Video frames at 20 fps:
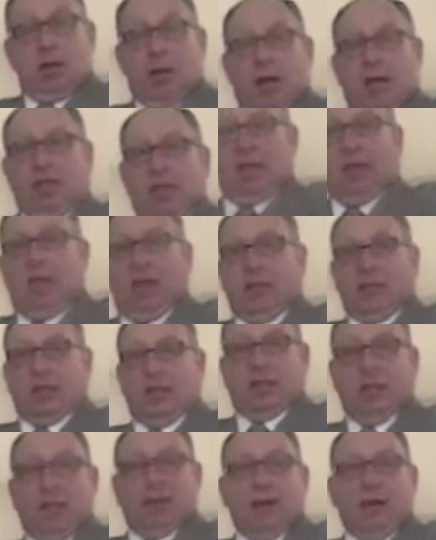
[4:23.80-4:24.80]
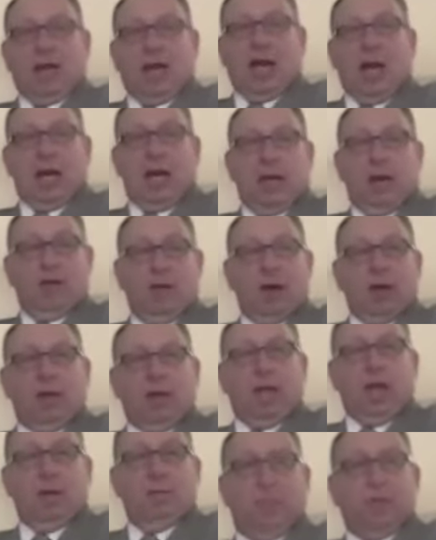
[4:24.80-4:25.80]
And then there's this other guy here on
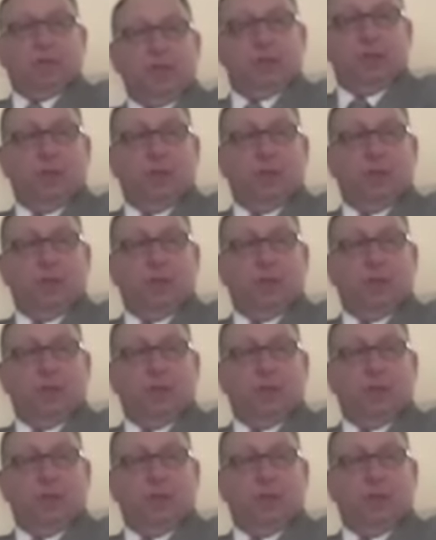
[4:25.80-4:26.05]
campus